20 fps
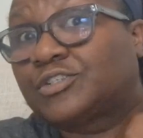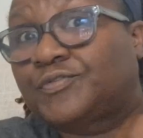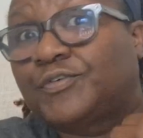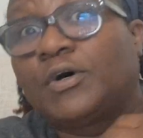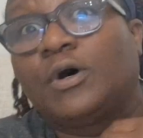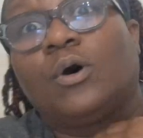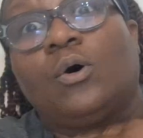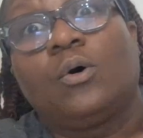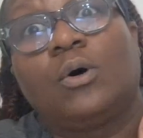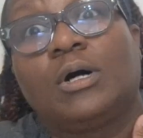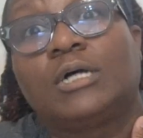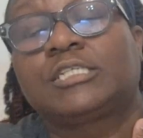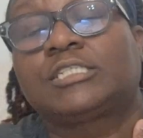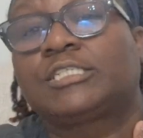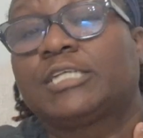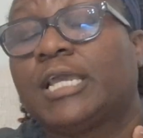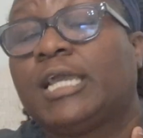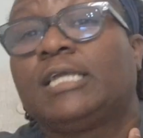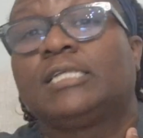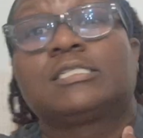for an oil
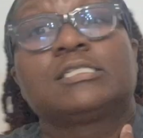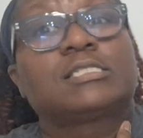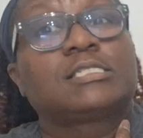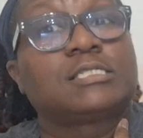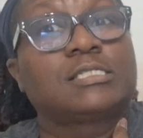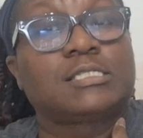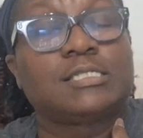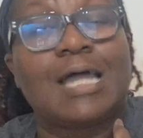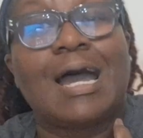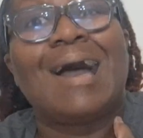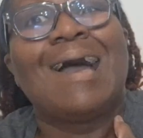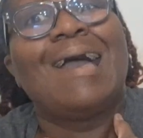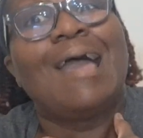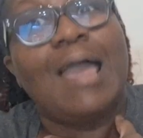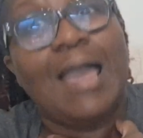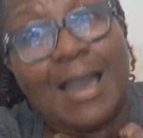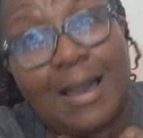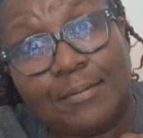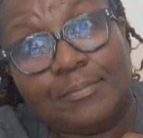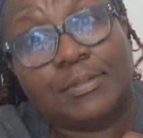change is just not
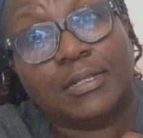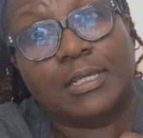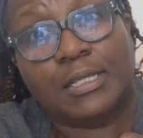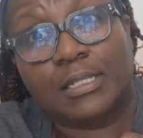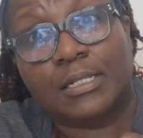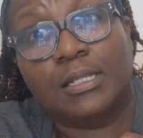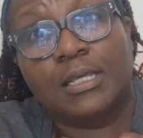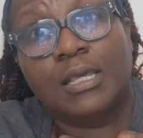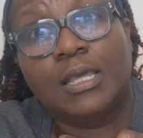happening.